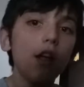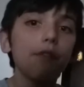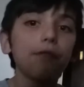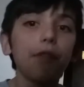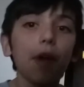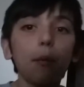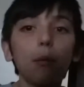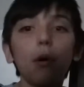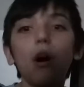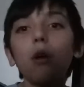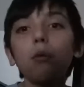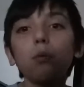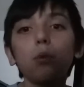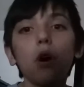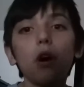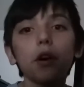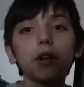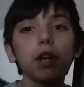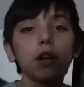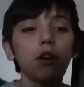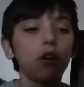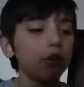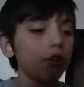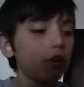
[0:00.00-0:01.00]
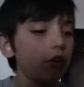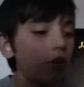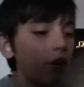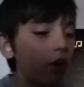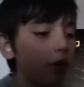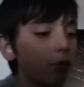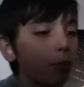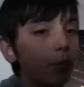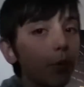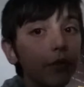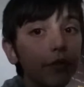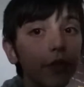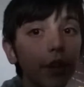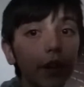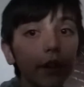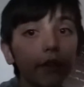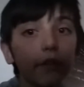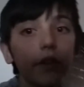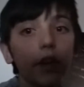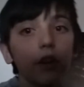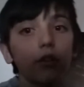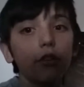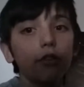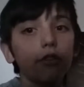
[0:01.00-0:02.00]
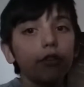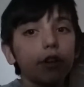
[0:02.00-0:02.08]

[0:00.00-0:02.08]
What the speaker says: They weren't working on a lot with the Nintendo